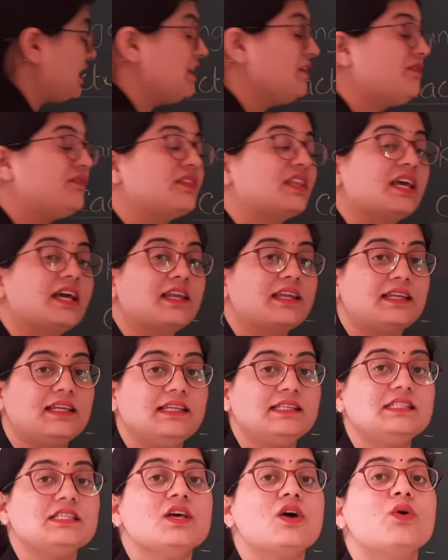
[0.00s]
if there
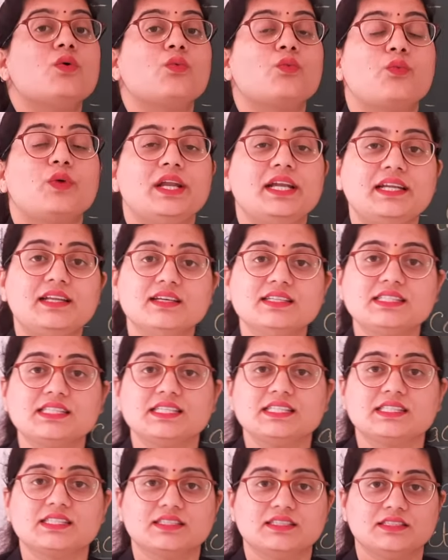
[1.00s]
is winter
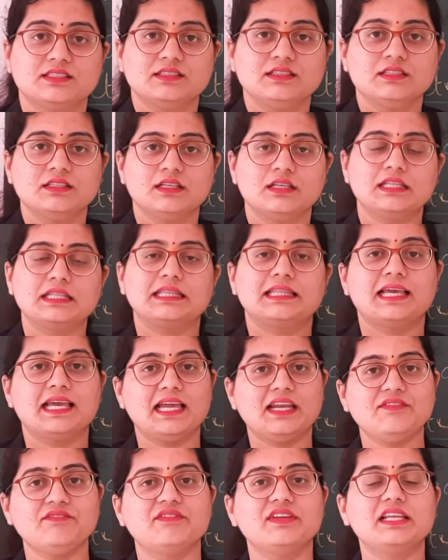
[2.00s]
season,
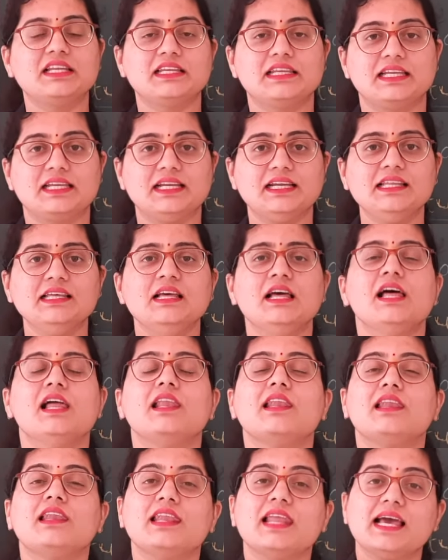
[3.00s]
then we
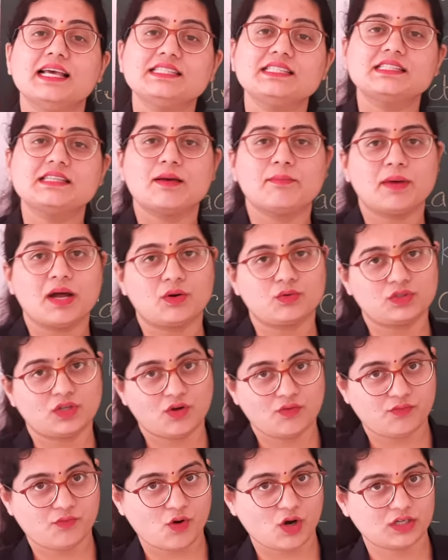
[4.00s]
need less amount
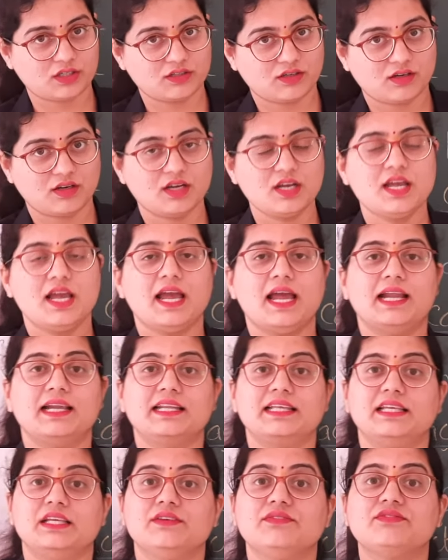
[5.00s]
of water,
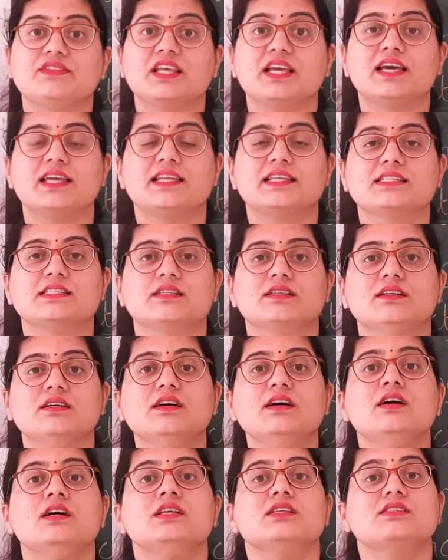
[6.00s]
and if there is
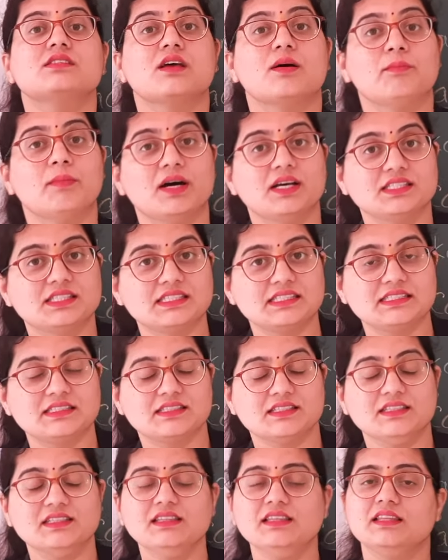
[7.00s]
a summer
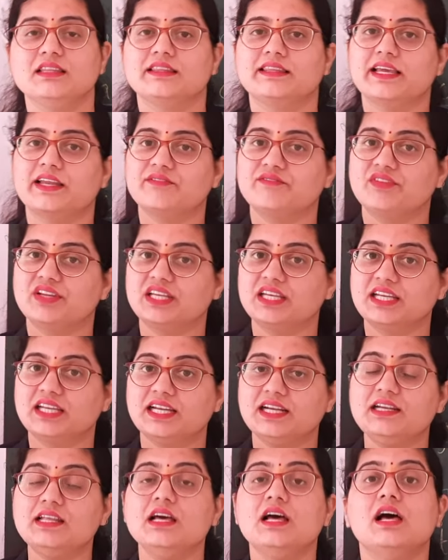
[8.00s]
season, then we
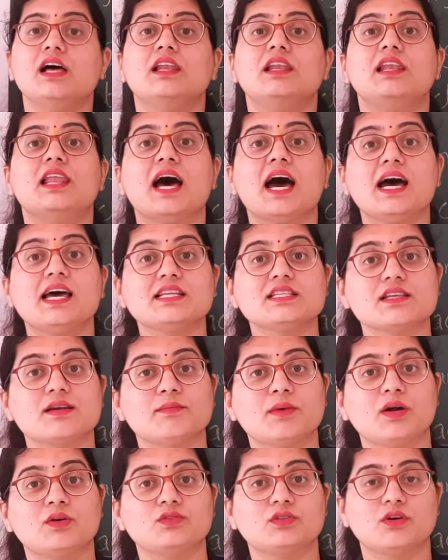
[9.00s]
need large
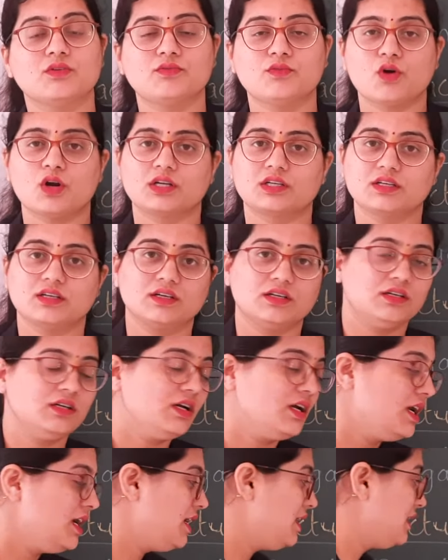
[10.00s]
amount of water.